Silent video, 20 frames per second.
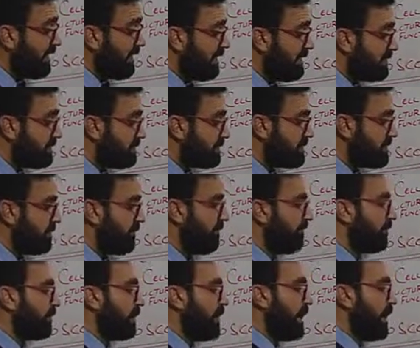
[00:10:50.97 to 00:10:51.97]
lens,
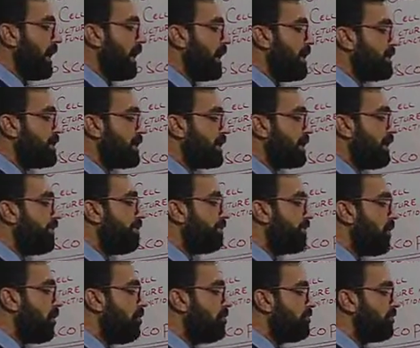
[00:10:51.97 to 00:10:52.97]
and the
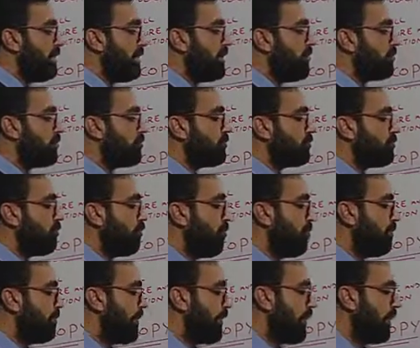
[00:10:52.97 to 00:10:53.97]
compound
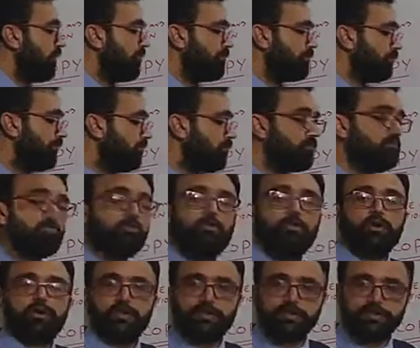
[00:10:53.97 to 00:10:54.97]
microscope have
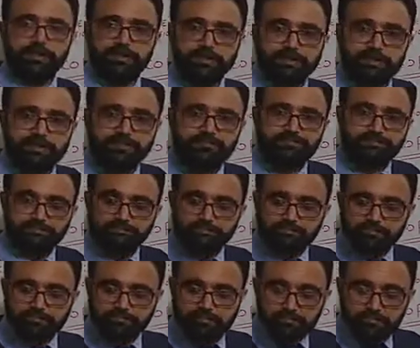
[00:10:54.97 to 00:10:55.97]
more lenses.
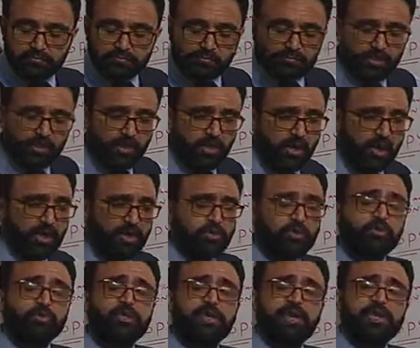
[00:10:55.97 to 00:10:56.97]

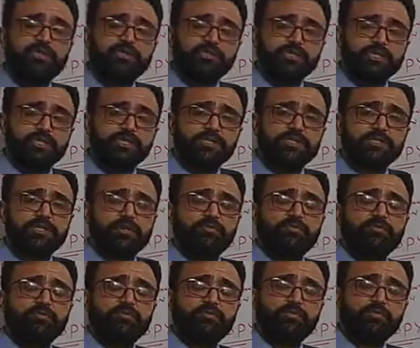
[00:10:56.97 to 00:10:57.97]
You can change,
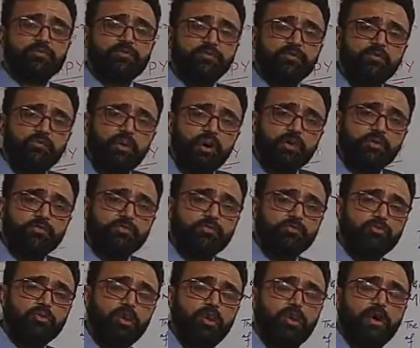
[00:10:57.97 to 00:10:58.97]
if you want
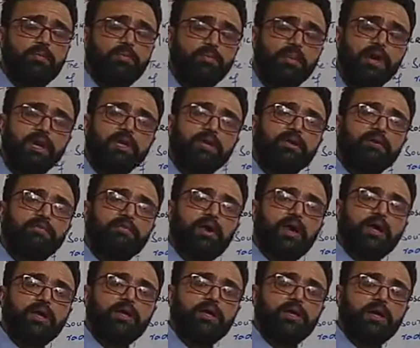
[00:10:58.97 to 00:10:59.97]
to
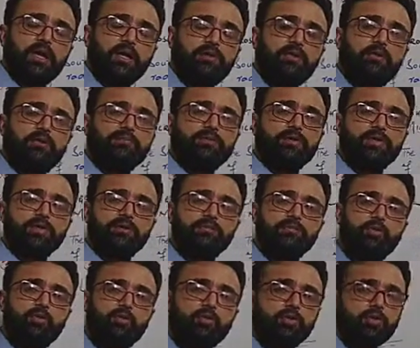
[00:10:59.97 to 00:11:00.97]
magnify an object
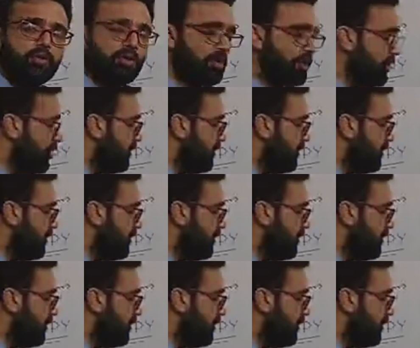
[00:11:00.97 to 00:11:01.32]
more,